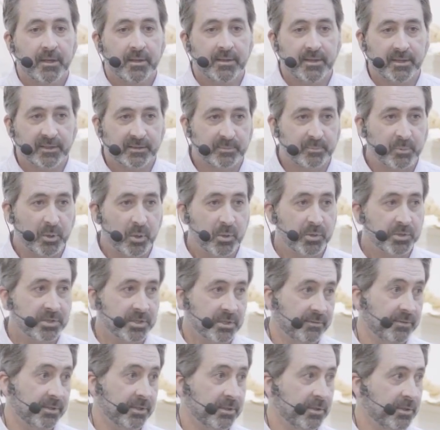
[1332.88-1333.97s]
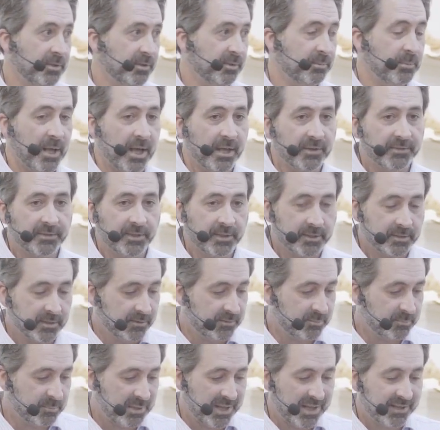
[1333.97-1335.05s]
and the explosion of single-use plastic,
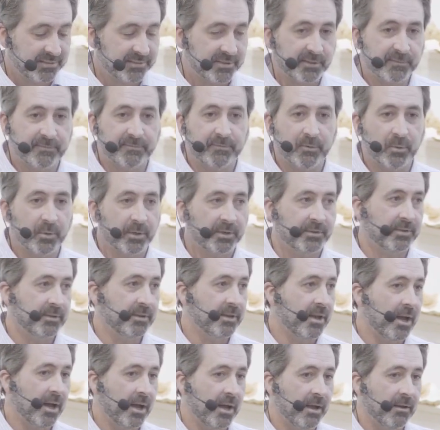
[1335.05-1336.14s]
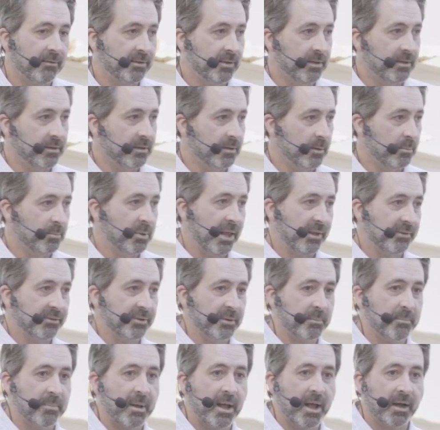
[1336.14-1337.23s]
those plastic forks and knives and the little
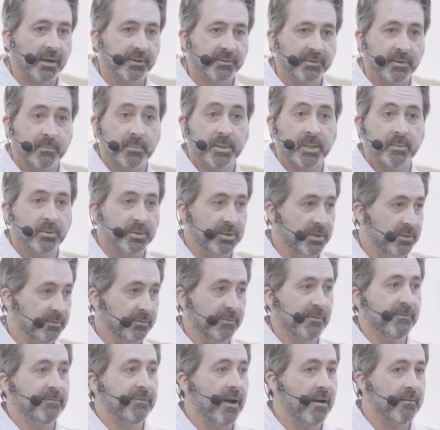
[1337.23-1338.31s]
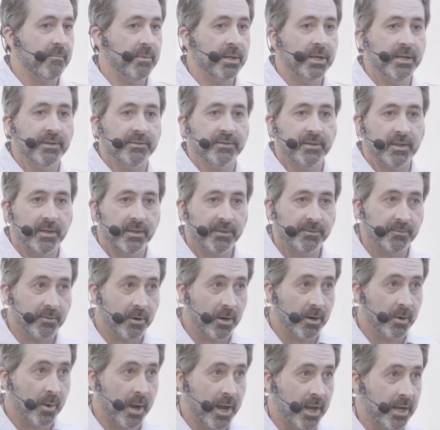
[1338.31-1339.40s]
plastic bags that people use for 5 minutes and then
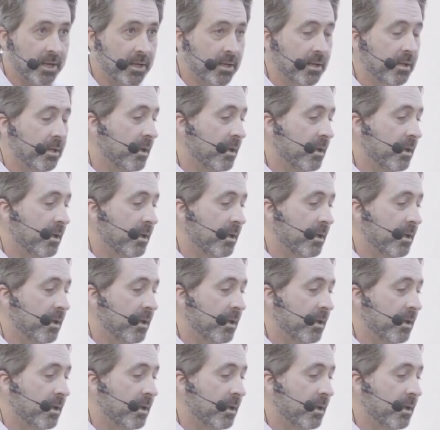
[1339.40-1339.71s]
throw away.